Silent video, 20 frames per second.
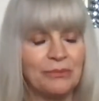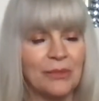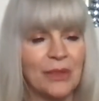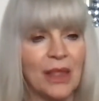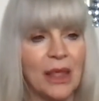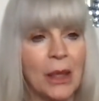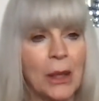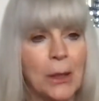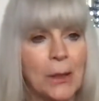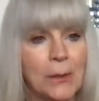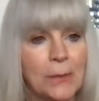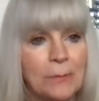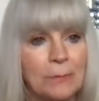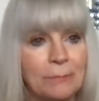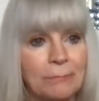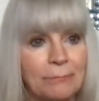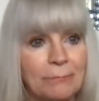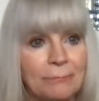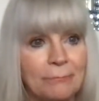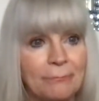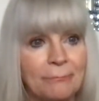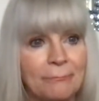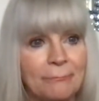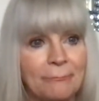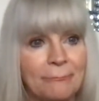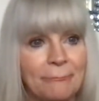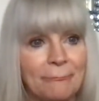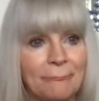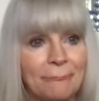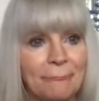
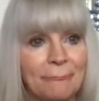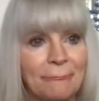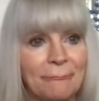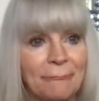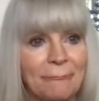[no speech]